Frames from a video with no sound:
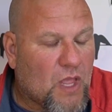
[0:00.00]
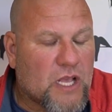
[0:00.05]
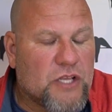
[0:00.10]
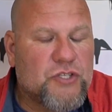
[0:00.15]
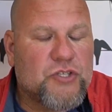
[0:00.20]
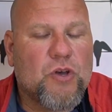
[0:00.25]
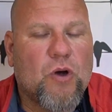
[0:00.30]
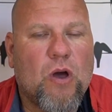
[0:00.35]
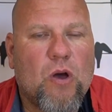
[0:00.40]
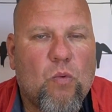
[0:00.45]
And
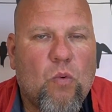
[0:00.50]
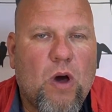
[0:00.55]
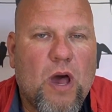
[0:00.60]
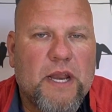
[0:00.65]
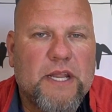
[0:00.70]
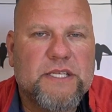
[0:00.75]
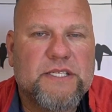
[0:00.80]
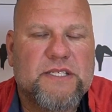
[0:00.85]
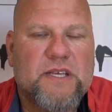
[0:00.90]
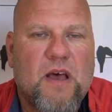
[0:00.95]
so I
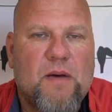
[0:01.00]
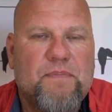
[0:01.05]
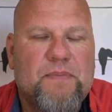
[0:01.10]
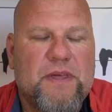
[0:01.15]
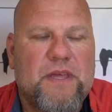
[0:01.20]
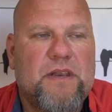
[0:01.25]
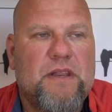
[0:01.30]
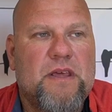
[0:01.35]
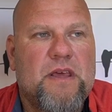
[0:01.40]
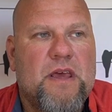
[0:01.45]
wanted
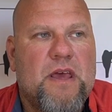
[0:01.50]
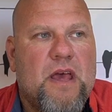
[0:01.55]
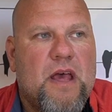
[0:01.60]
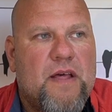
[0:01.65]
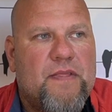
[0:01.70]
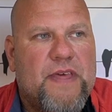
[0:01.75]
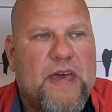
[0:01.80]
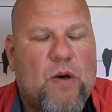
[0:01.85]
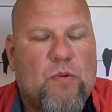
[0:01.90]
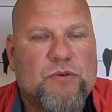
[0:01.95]
something
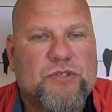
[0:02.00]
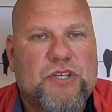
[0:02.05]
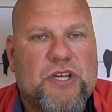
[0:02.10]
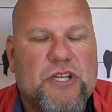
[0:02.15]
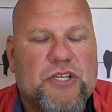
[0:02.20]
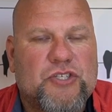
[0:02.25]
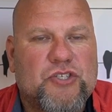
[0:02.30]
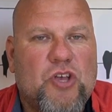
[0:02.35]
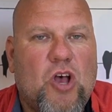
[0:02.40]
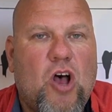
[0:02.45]
that was
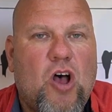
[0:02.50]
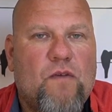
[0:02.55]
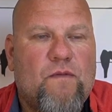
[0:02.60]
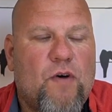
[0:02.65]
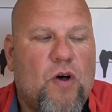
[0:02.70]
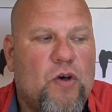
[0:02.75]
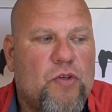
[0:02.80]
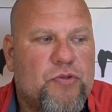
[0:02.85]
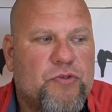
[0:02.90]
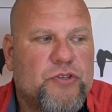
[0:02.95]
going to solve
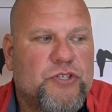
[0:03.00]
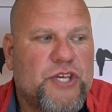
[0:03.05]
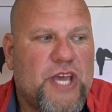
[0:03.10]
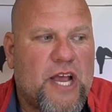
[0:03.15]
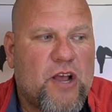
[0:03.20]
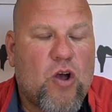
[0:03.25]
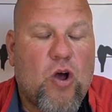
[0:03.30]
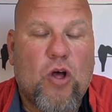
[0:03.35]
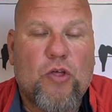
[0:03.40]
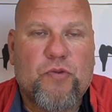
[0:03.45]
all,
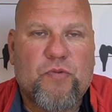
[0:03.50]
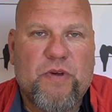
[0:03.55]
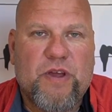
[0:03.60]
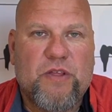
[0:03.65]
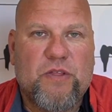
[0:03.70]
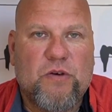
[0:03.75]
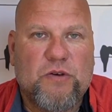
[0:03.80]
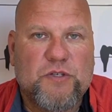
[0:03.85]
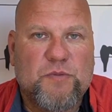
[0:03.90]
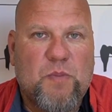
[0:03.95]
check all three
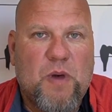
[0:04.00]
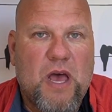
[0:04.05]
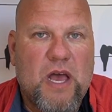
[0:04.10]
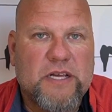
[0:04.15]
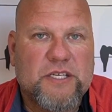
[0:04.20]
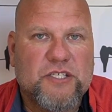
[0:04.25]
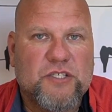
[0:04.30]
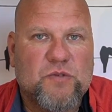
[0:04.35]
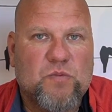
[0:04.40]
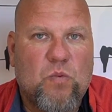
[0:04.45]
of those
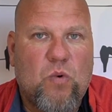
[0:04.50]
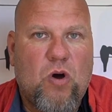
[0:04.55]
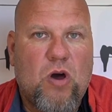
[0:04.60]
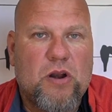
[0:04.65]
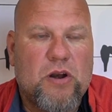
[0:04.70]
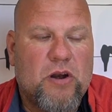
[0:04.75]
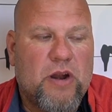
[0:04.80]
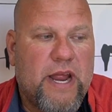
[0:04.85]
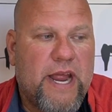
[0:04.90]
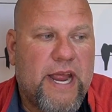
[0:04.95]
boxes,
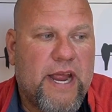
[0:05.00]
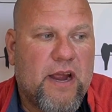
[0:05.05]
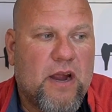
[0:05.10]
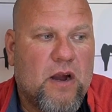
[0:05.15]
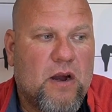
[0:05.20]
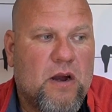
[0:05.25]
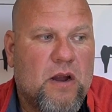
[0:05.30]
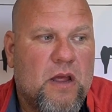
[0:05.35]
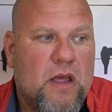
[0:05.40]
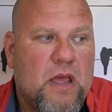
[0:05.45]
water,
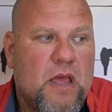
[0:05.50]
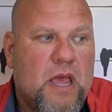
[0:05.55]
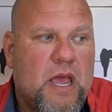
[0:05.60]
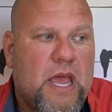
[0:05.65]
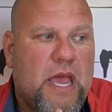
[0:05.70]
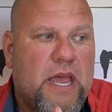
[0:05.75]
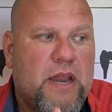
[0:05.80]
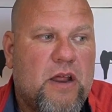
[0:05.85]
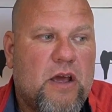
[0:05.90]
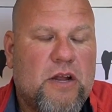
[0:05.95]
air,
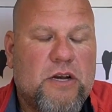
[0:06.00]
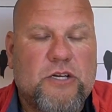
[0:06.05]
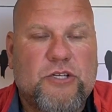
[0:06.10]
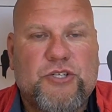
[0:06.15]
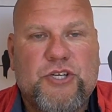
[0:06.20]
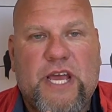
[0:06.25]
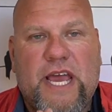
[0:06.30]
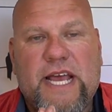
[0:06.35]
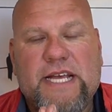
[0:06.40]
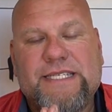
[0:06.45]
and under
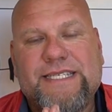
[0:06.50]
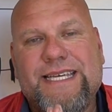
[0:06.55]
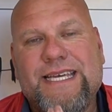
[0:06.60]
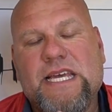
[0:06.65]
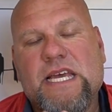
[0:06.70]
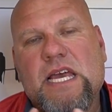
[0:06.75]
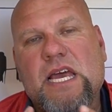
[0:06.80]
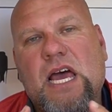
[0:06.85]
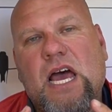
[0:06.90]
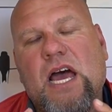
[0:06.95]

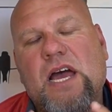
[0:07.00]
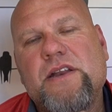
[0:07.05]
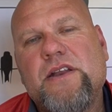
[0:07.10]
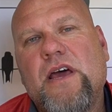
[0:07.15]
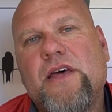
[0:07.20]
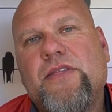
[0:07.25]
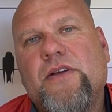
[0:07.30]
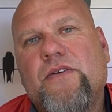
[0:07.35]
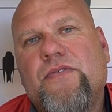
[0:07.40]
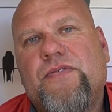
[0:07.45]
chassis.
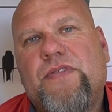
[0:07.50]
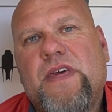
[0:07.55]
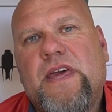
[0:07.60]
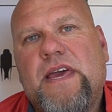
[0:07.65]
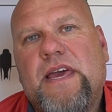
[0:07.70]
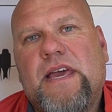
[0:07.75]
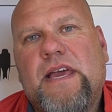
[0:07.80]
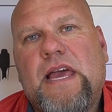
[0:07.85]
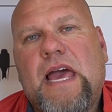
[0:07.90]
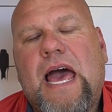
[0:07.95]
Another
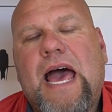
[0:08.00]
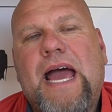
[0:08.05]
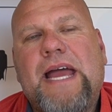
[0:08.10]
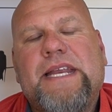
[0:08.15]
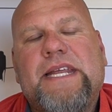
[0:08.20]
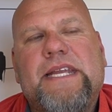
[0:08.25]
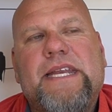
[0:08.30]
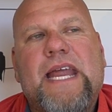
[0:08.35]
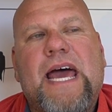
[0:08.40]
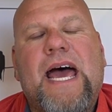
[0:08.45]
thing, I
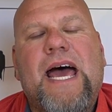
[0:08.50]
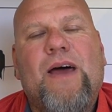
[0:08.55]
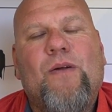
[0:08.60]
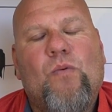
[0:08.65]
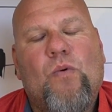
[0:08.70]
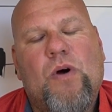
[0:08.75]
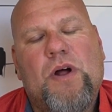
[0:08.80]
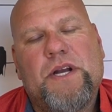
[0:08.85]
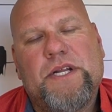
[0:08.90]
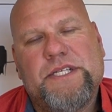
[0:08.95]
did not
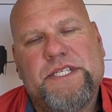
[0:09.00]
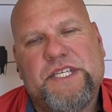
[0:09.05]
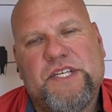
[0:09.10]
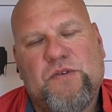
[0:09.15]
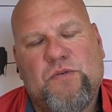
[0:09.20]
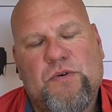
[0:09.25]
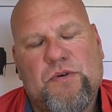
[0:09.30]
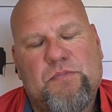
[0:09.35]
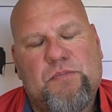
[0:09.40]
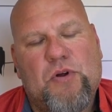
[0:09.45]
want to
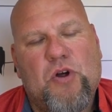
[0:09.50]
deal with